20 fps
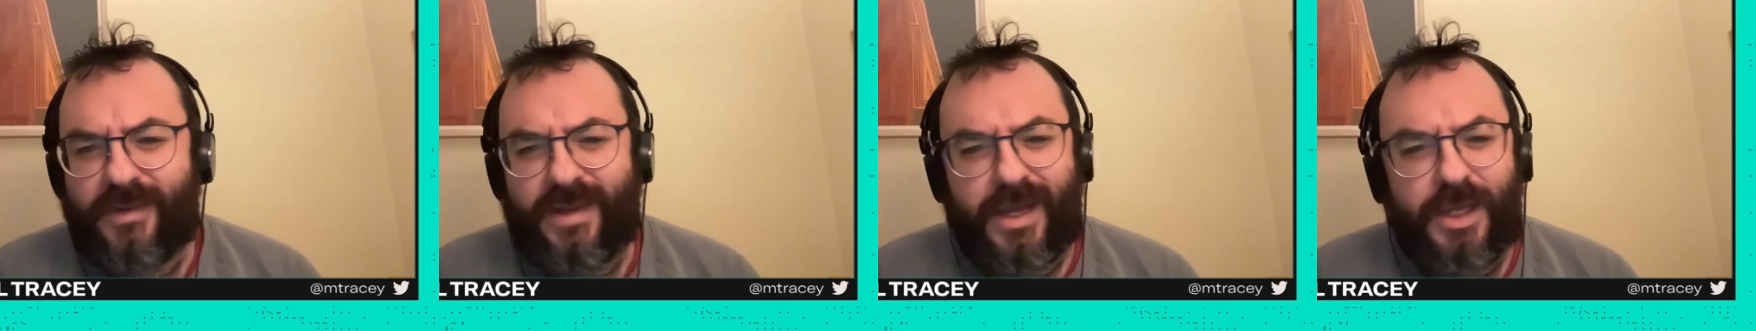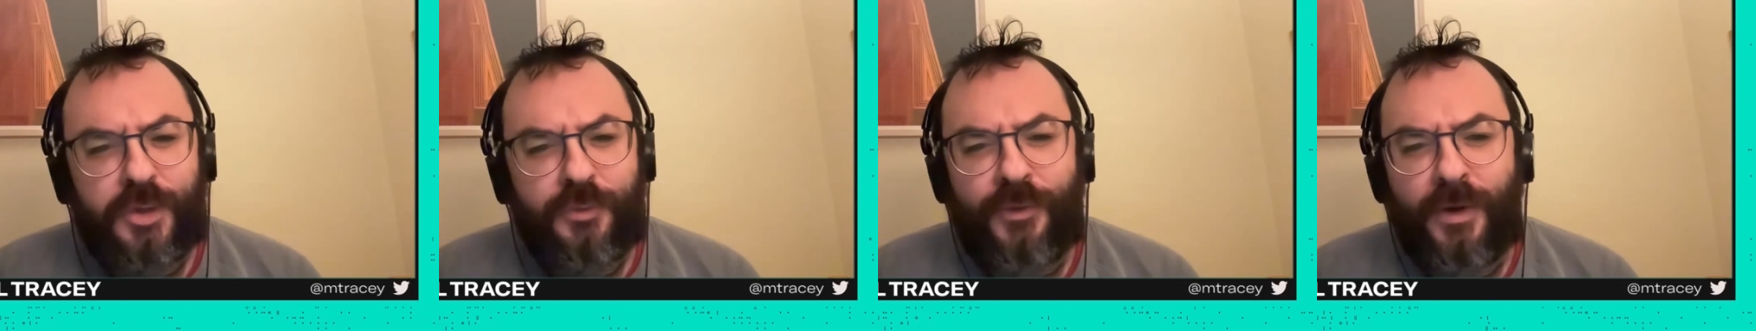
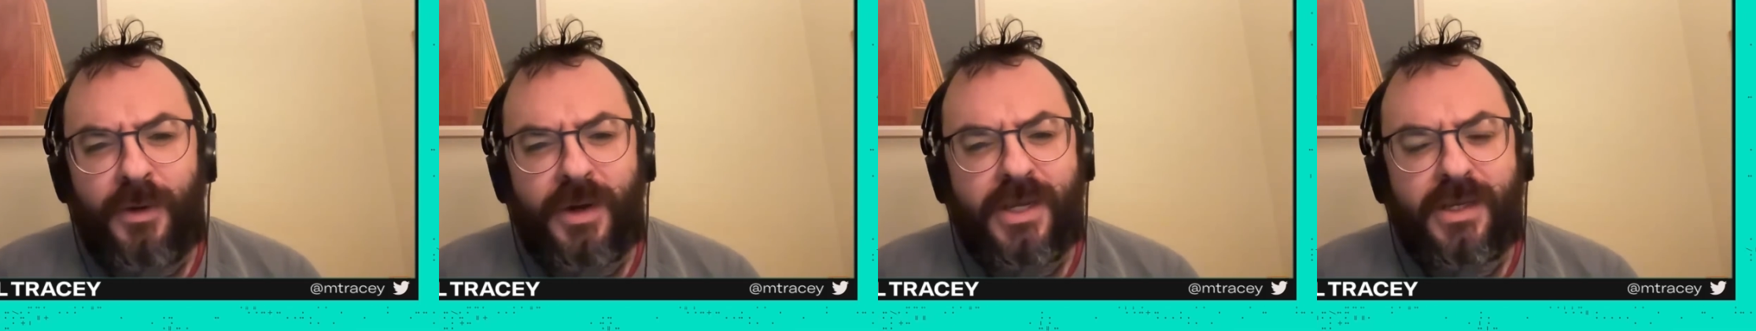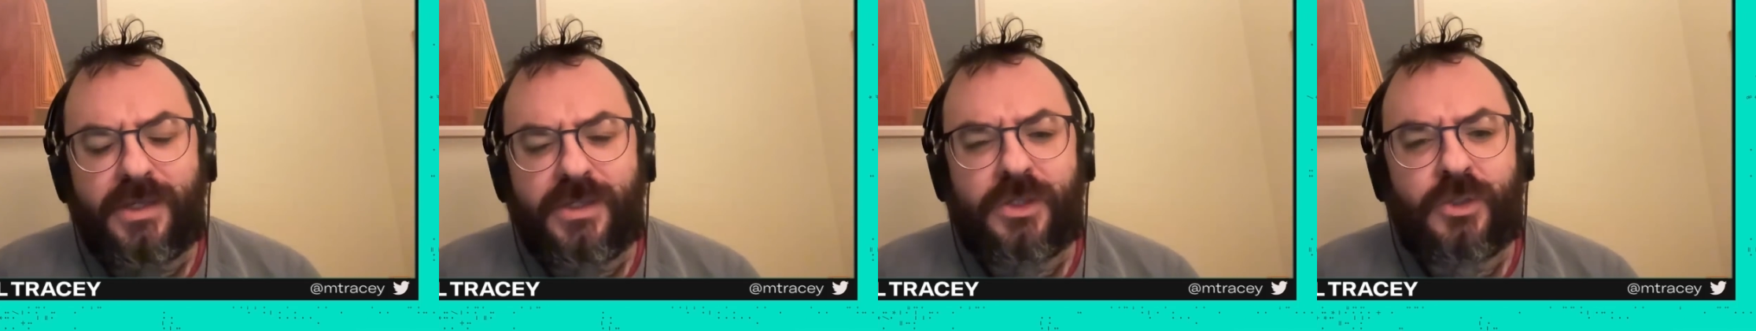it's
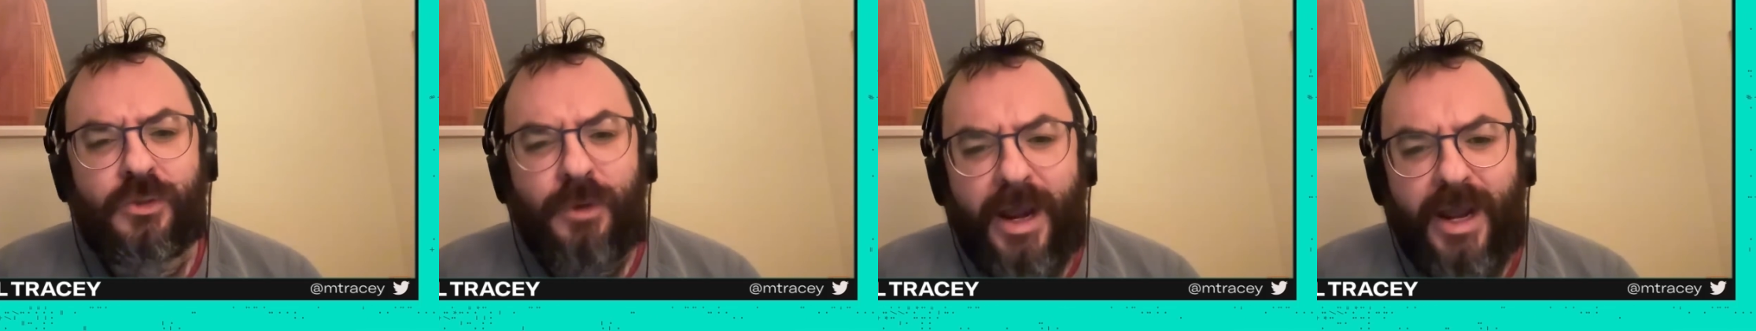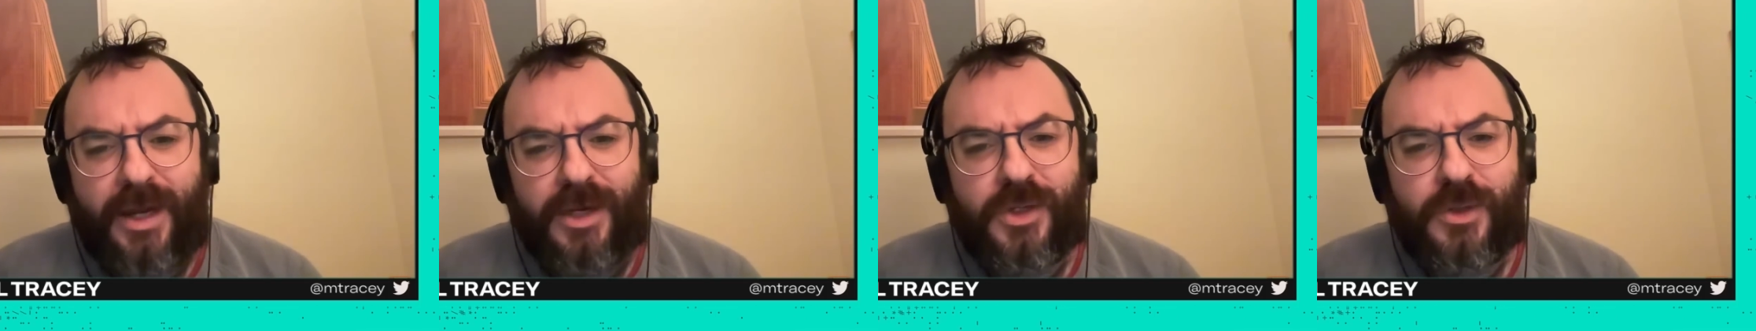very
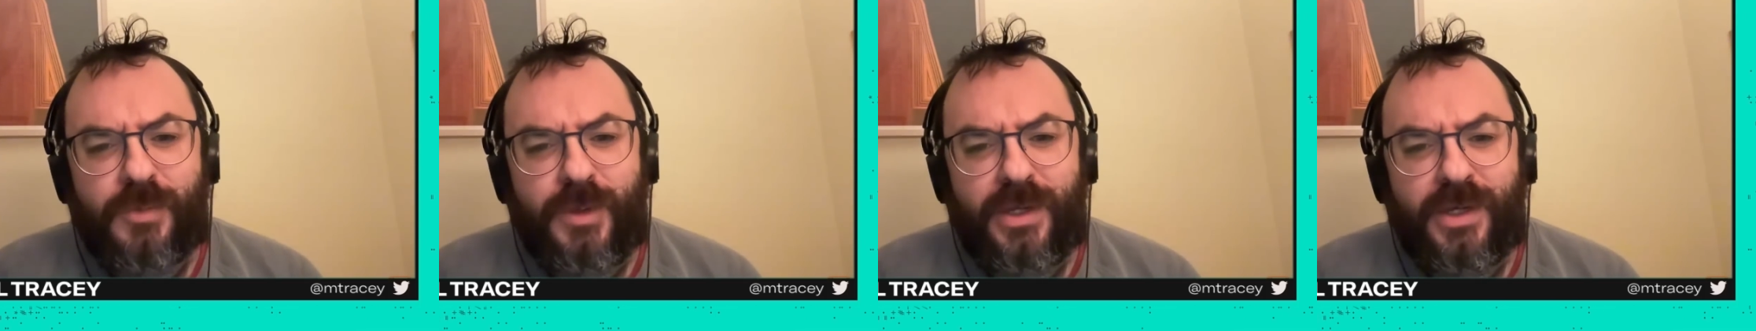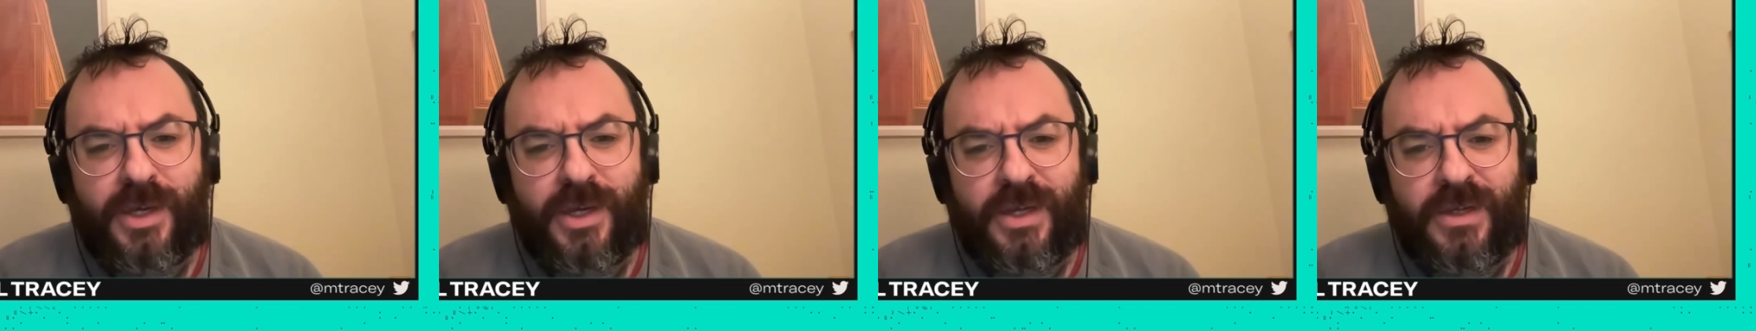strange
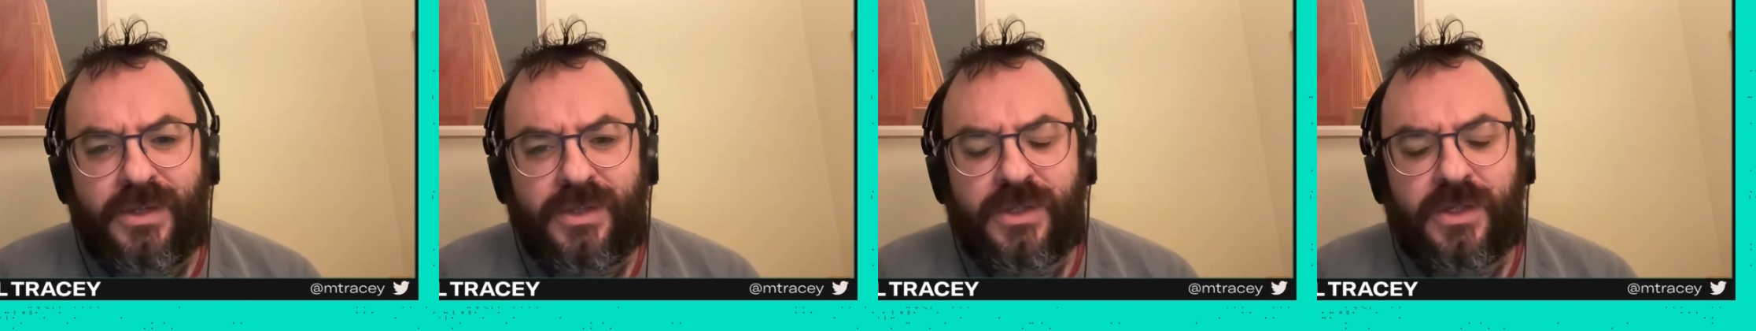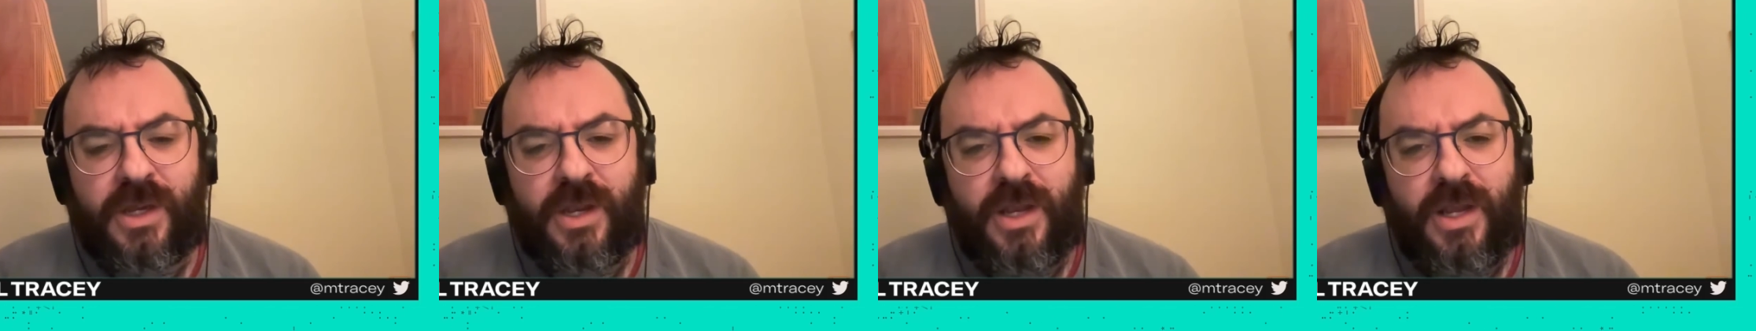
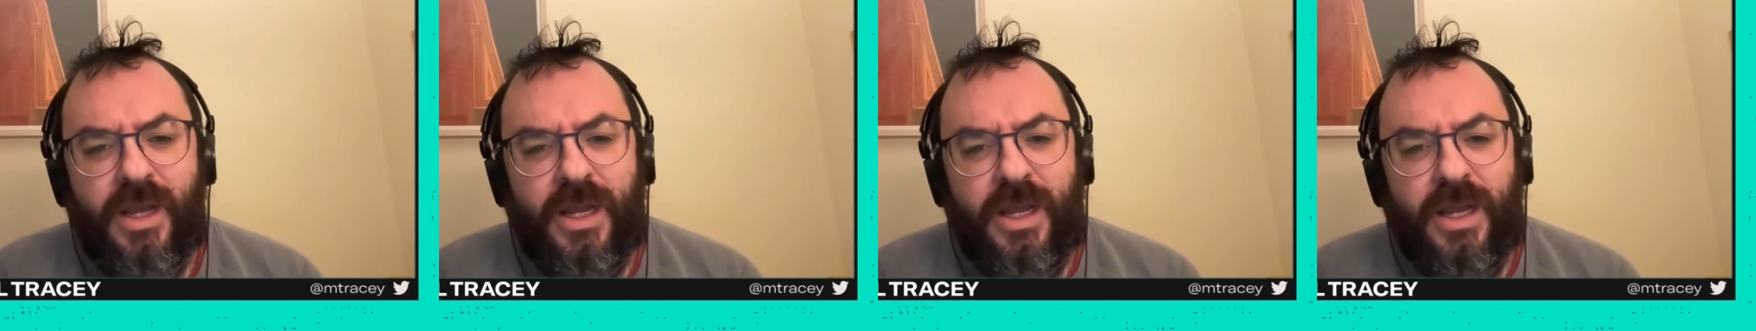because